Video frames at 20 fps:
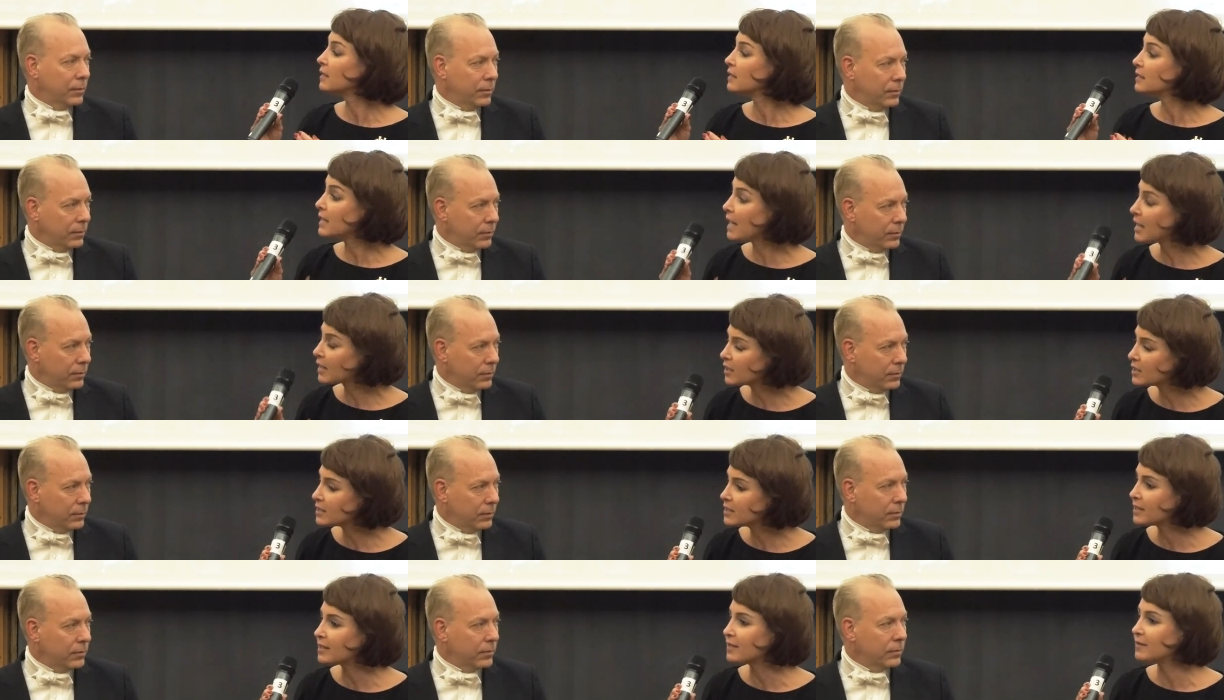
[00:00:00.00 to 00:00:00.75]

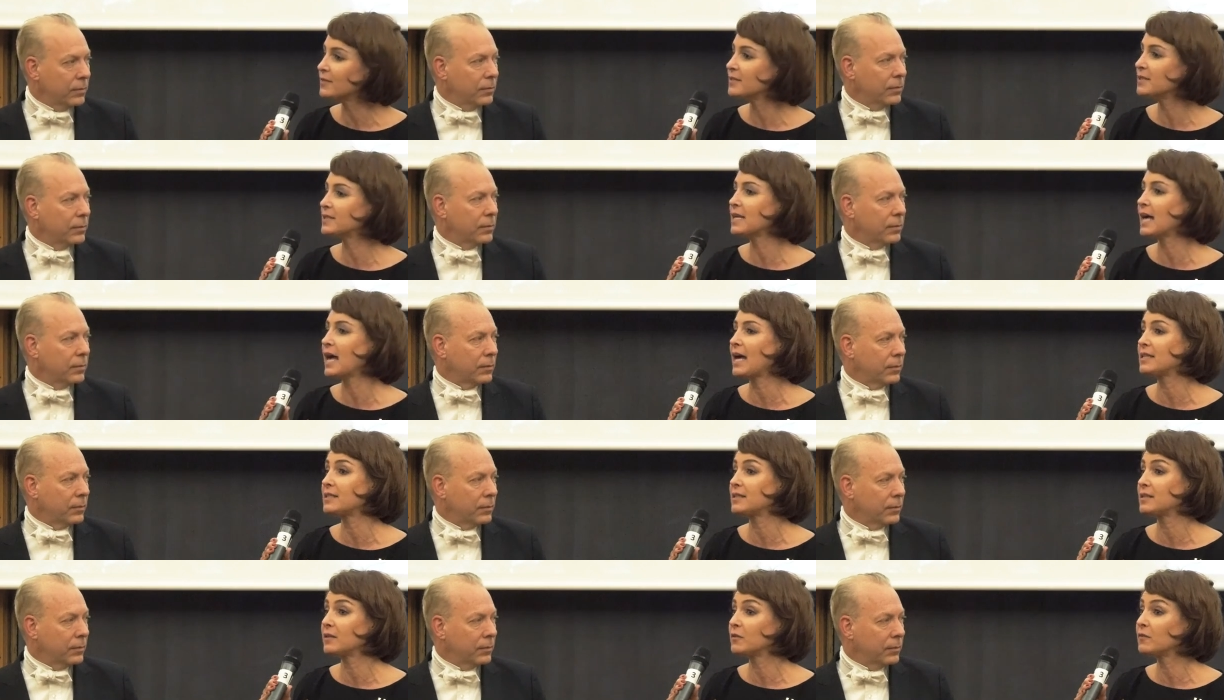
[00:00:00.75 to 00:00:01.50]
Speaker 1: narrative
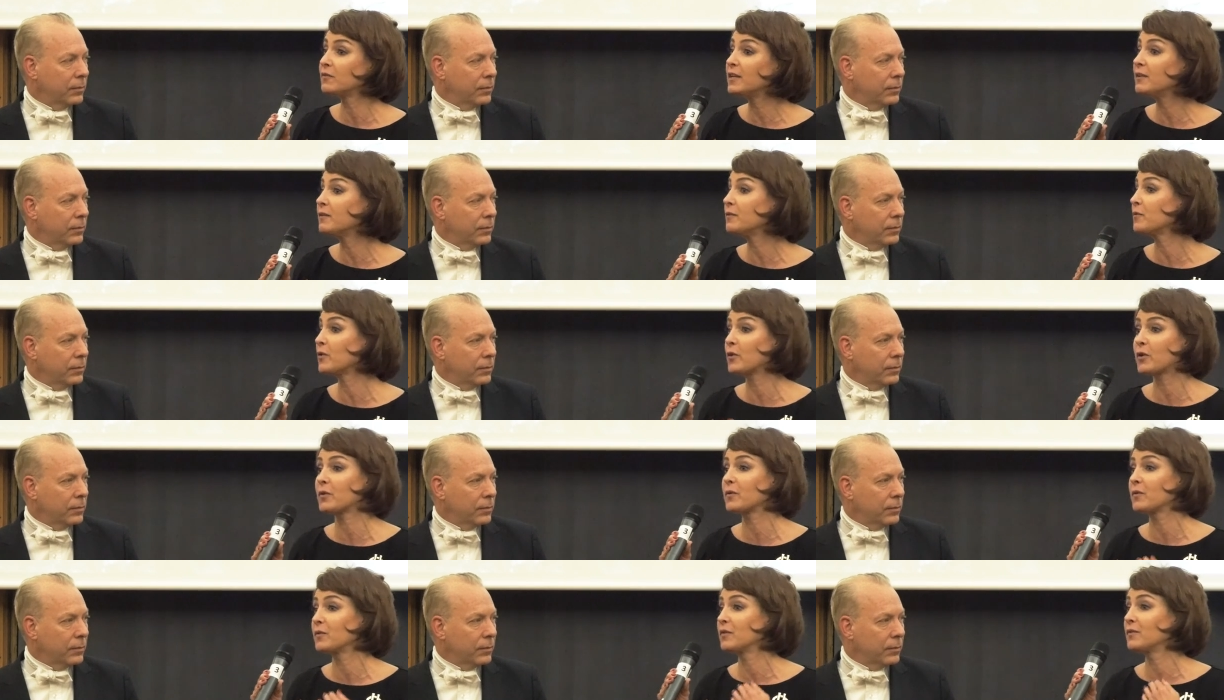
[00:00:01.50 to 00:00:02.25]
that we
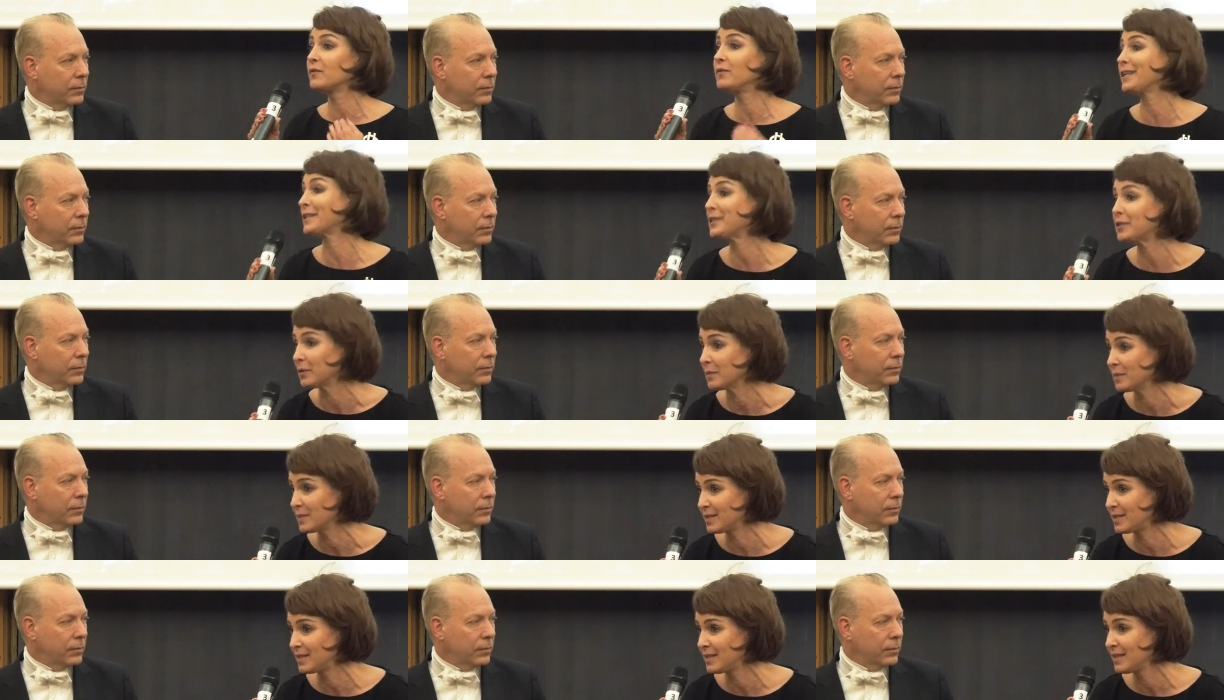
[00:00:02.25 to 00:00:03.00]
were
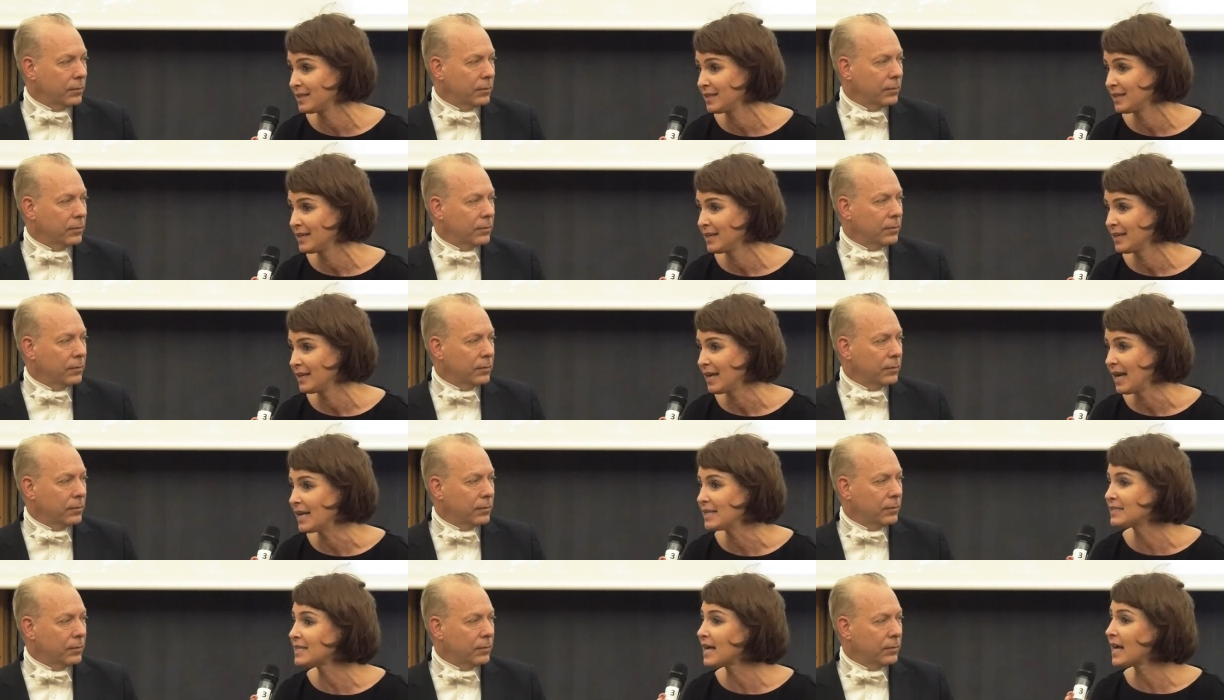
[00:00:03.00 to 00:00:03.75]
victims
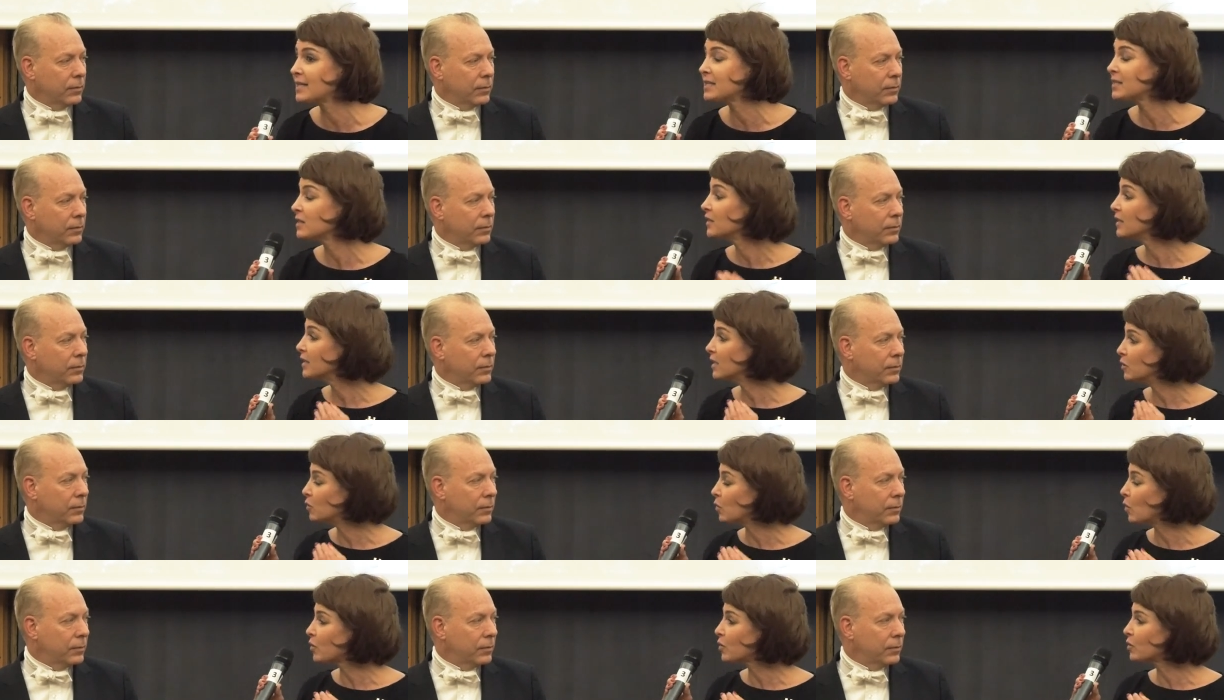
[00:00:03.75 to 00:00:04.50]
and that
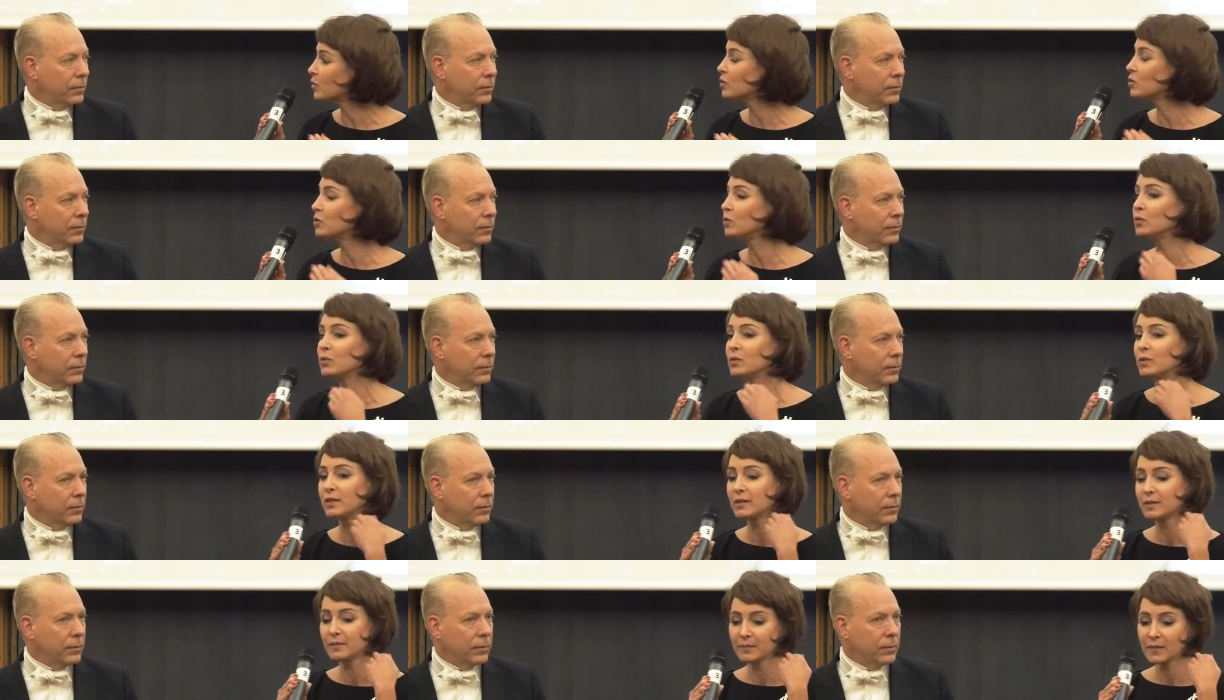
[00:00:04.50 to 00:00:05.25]
in order to